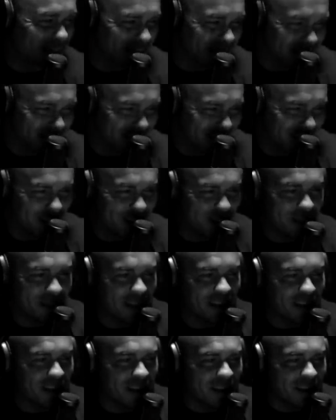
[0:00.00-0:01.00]
I.
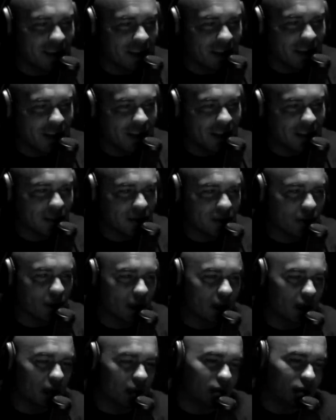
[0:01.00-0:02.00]
And that's what
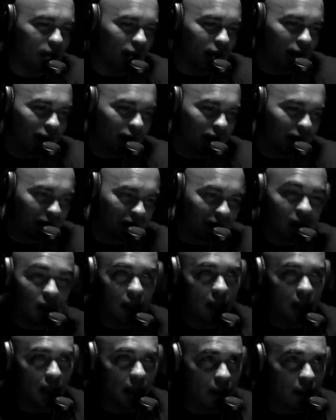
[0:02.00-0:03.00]
it'll feel
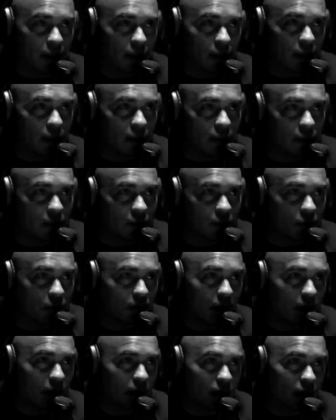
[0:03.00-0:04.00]
like if you
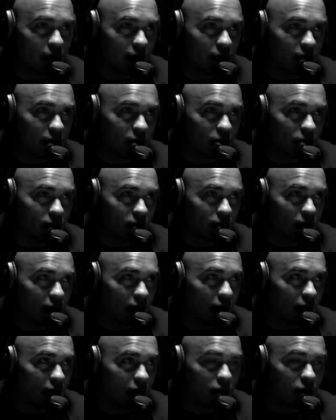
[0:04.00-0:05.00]
buy one of these
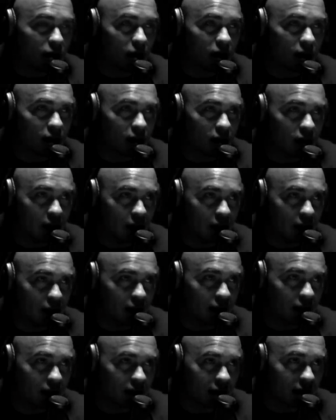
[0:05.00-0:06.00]
other
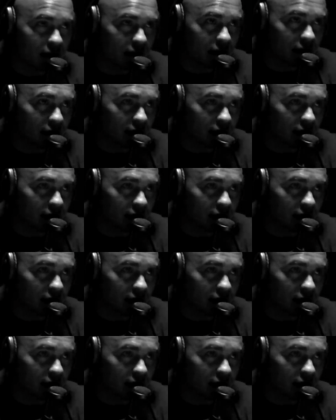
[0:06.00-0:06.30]
gis